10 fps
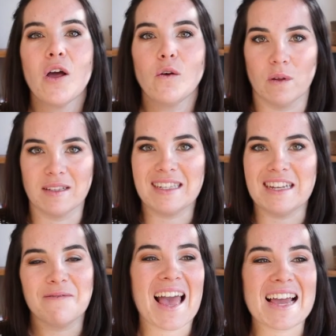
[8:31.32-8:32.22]
We'll
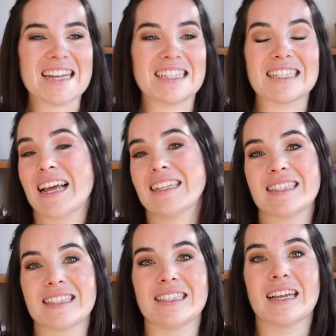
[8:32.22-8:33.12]
see. And
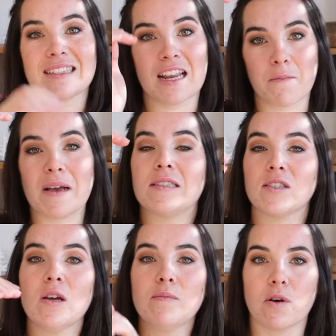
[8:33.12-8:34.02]
that's like my
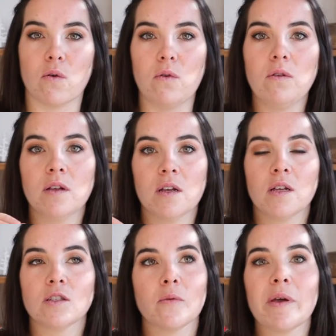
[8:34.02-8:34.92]
sub goal.
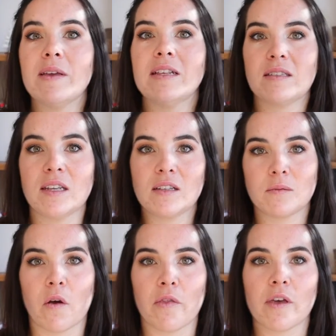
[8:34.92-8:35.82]
So maybe in 6
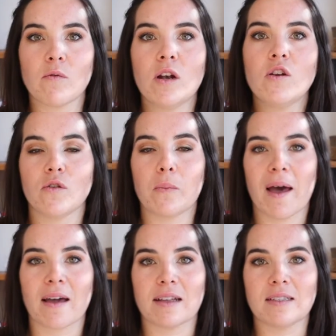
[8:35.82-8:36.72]
months I will look
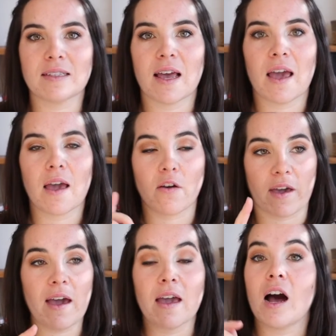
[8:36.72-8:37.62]
back and say,
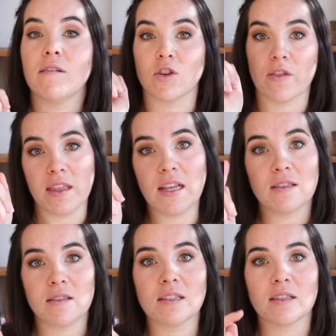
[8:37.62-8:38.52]
okay, I've done this,
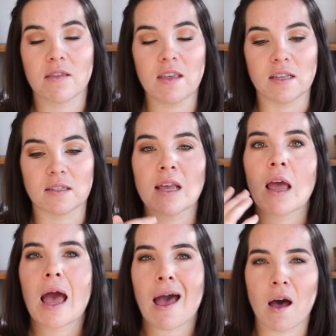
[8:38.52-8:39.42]
this and this.
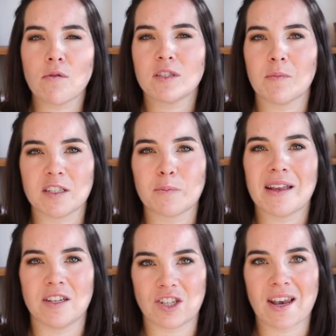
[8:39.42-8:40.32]
How is my
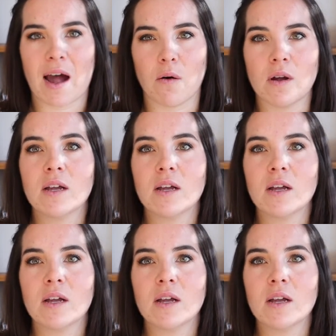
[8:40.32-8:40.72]
Spanish now?